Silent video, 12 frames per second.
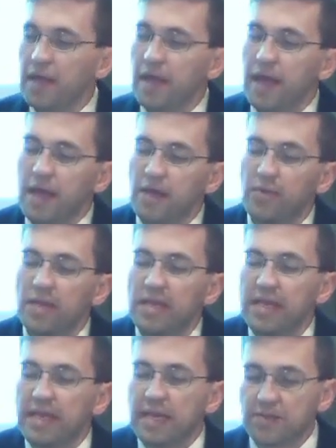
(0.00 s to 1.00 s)
and
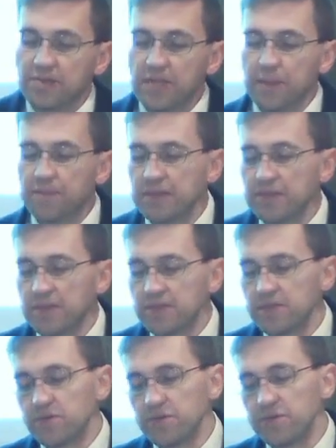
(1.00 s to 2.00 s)
really accept this as
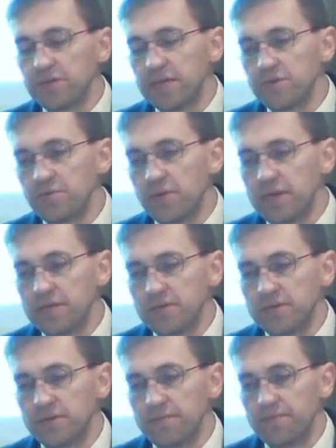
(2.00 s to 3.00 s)
the truth as it
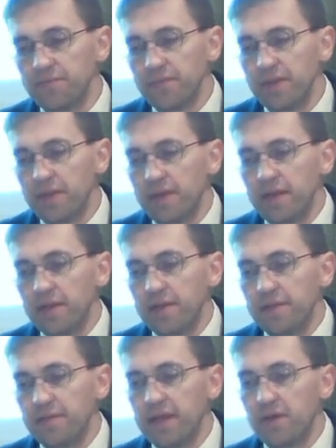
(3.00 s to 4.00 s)
was.
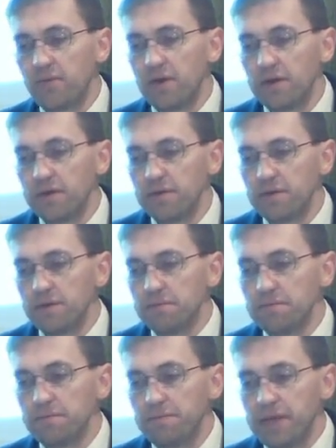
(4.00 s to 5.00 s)
There were
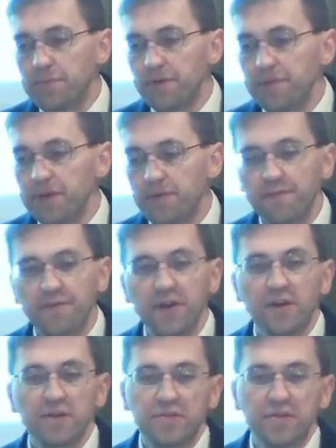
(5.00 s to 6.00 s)
people, there were
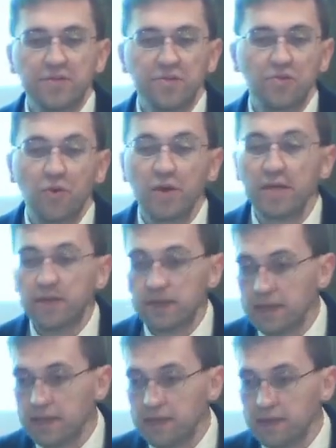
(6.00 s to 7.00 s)
Pharisees who would
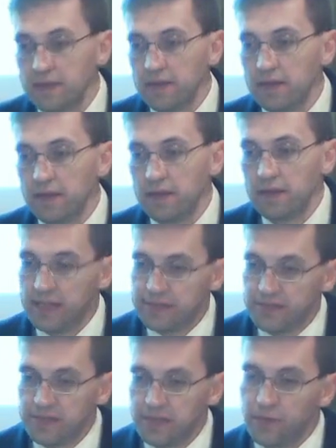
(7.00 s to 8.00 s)

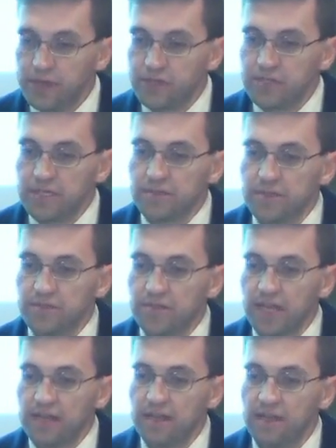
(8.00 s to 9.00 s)
listen to what Jesus
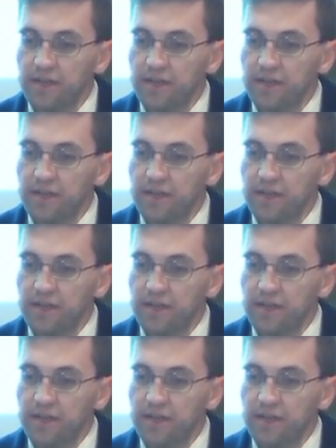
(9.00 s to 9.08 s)
said